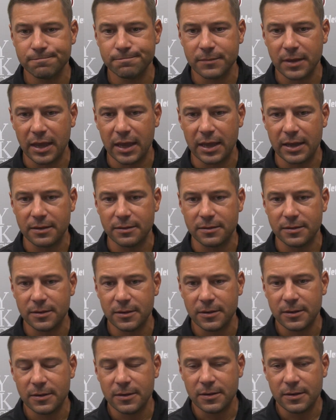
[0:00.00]
And
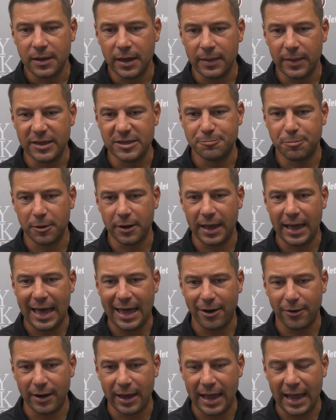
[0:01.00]
at least put a
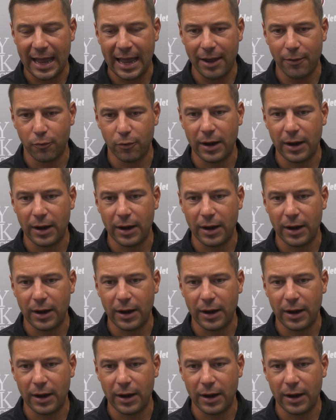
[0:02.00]
hat on a hat.